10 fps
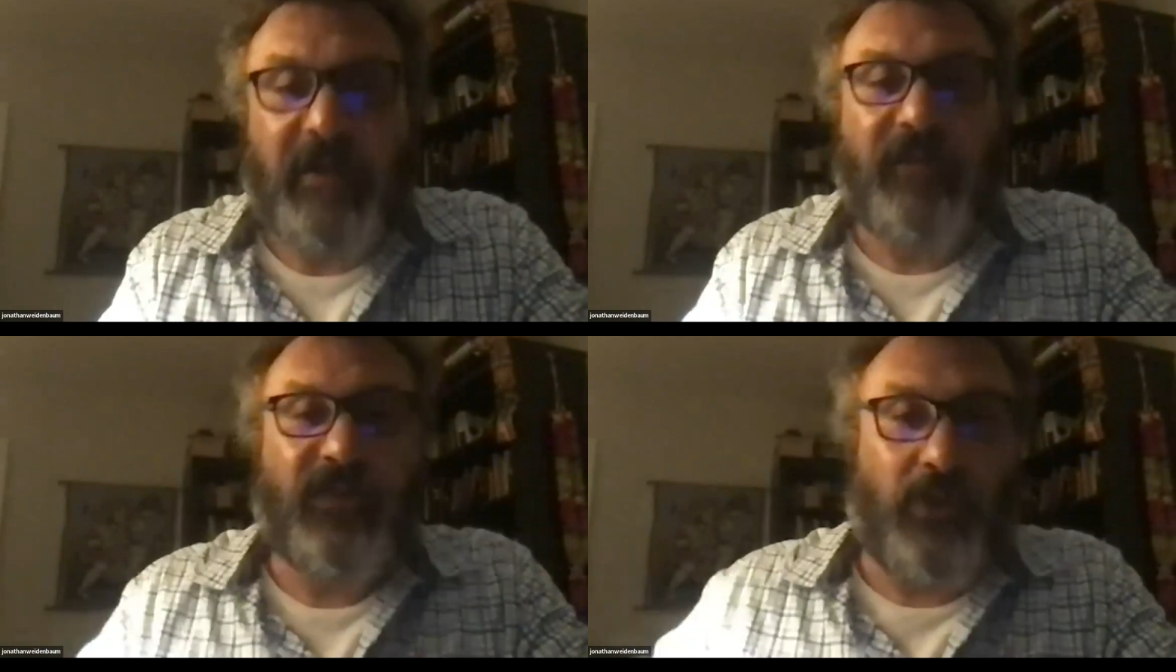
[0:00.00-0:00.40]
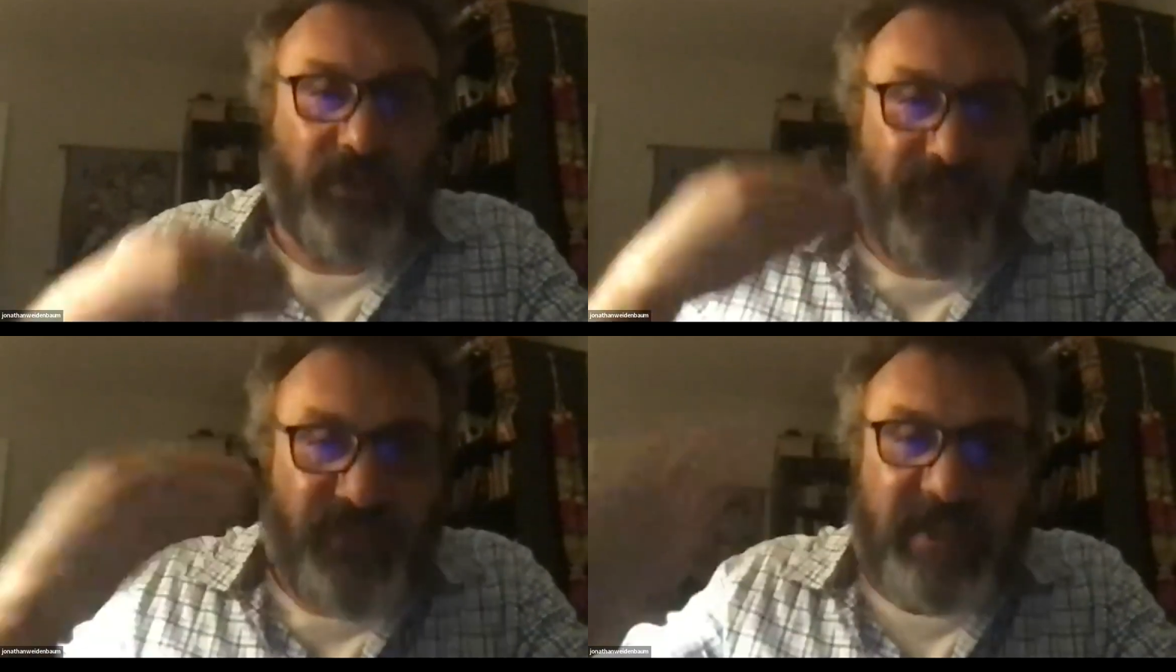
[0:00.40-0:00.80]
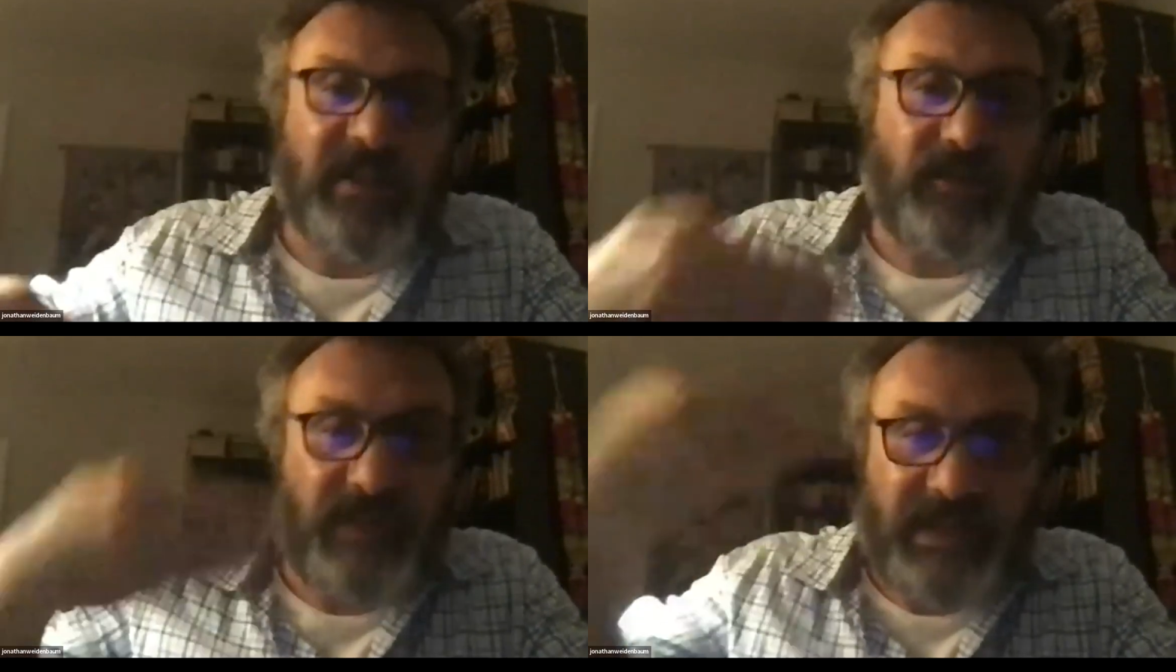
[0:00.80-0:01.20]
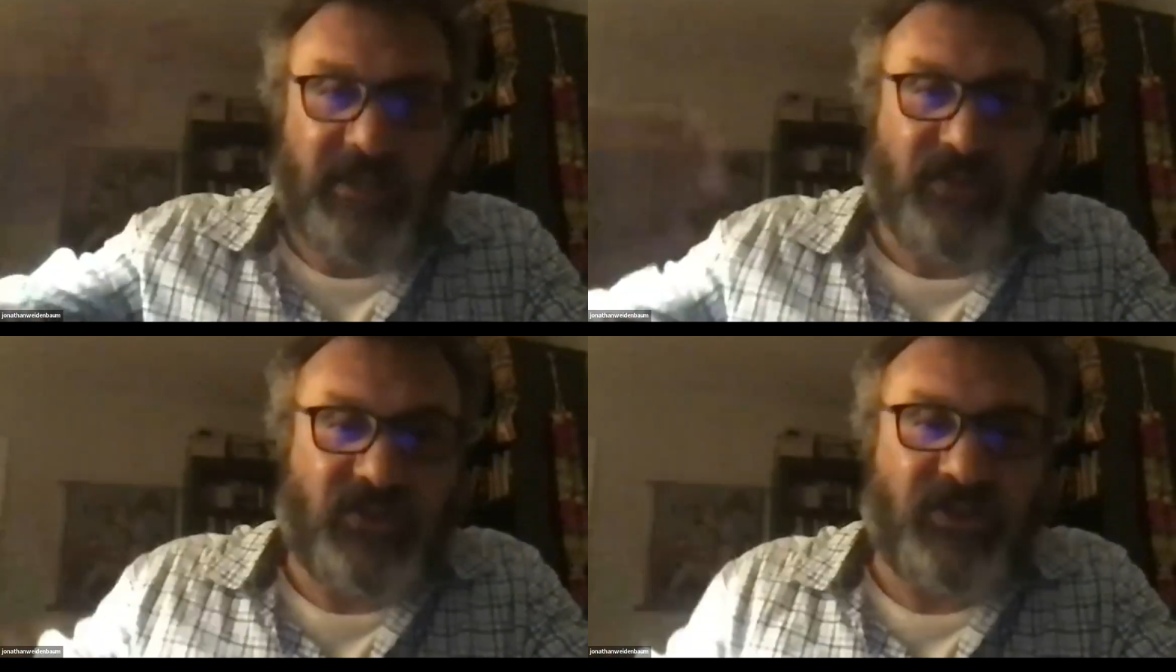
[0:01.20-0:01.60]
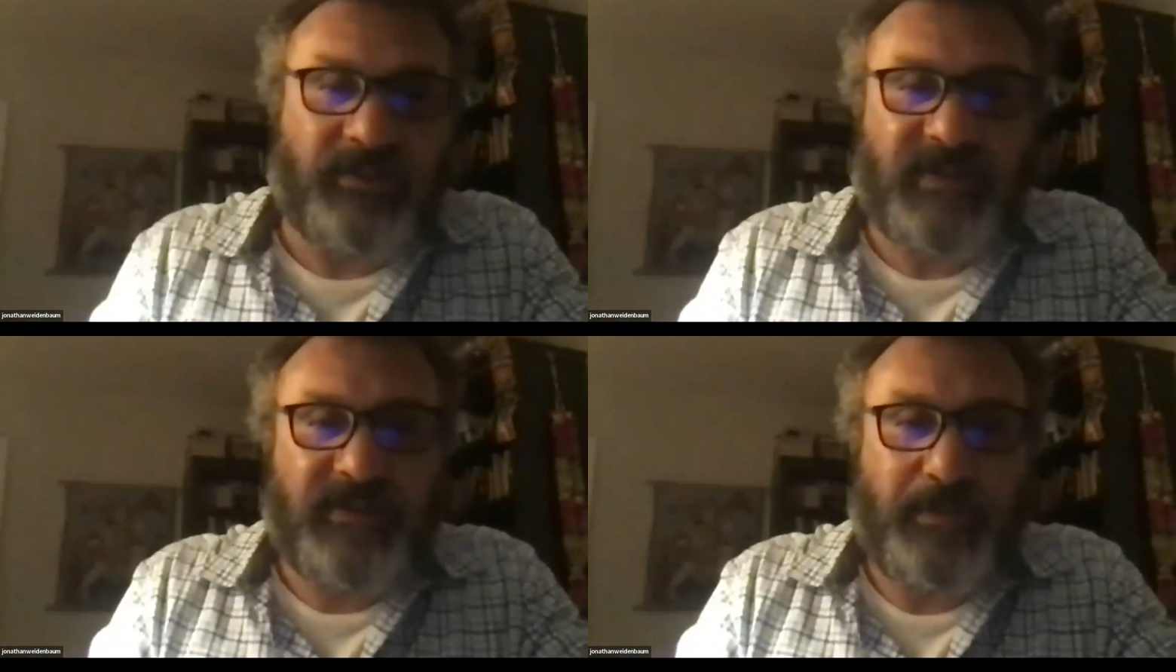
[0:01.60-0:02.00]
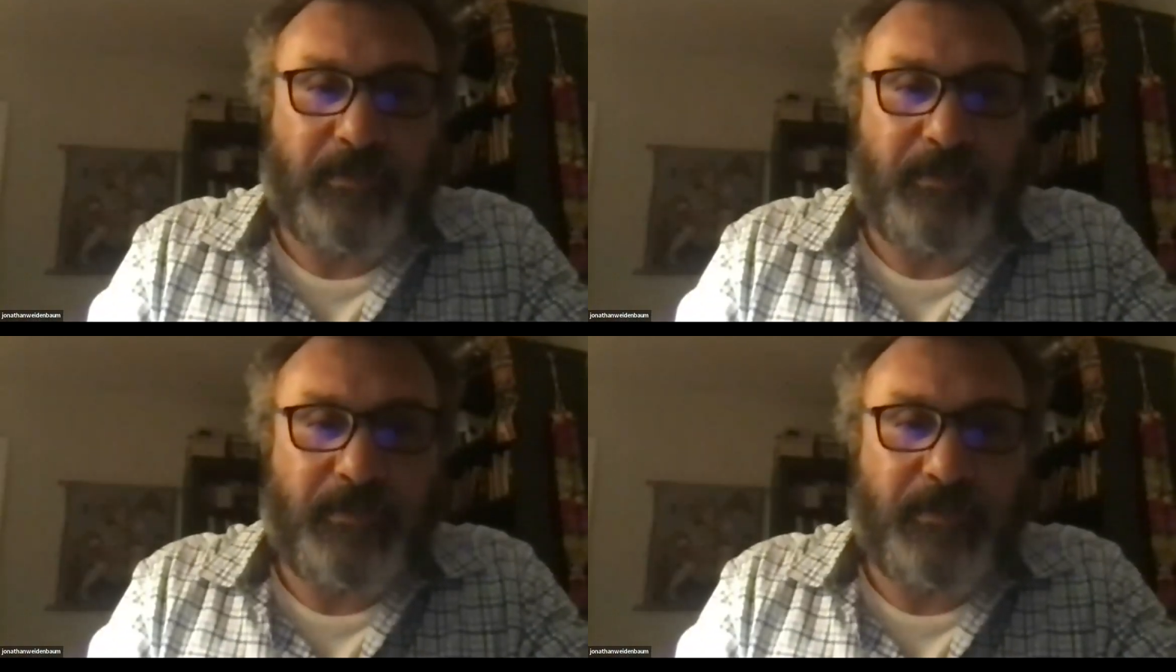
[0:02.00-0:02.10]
for authentic relationships.